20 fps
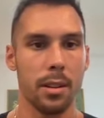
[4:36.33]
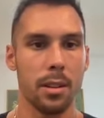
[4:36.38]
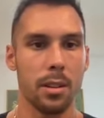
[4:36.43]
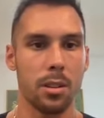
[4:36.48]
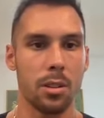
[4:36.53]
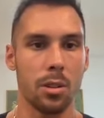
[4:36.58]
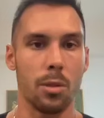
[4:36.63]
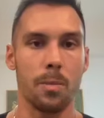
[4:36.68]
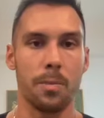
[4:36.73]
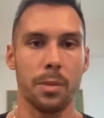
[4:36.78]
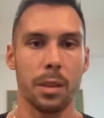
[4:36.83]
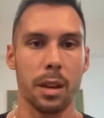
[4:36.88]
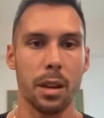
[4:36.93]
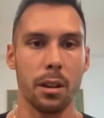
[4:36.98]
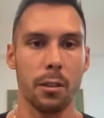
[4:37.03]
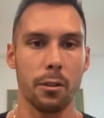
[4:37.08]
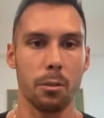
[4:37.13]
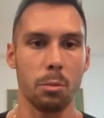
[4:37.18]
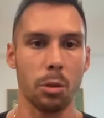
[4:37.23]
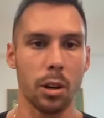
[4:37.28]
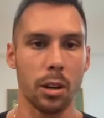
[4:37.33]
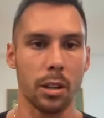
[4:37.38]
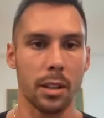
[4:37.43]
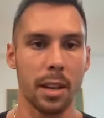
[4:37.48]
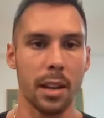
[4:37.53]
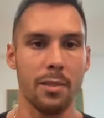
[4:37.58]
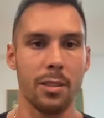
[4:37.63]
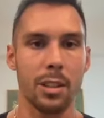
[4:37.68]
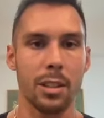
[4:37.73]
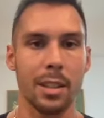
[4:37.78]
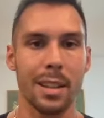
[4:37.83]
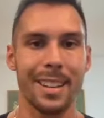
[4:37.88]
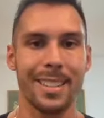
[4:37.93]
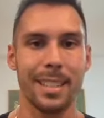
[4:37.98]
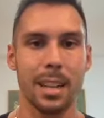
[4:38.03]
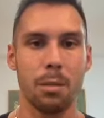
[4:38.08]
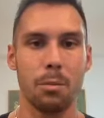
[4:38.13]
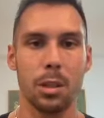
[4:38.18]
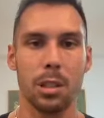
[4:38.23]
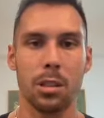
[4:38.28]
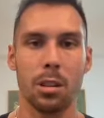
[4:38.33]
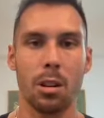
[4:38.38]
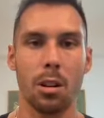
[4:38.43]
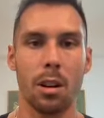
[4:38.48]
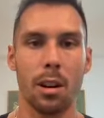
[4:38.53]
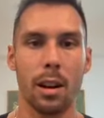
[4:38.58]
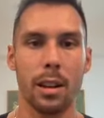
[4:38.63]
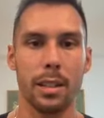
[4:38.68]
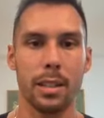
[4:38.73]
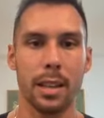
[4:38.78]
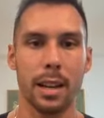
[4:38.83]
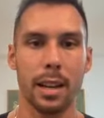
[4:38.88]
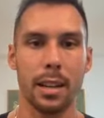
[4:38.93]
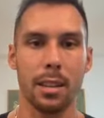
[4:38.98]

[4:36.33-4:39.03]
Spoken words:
So here from Lark Davis, last time we saw RSI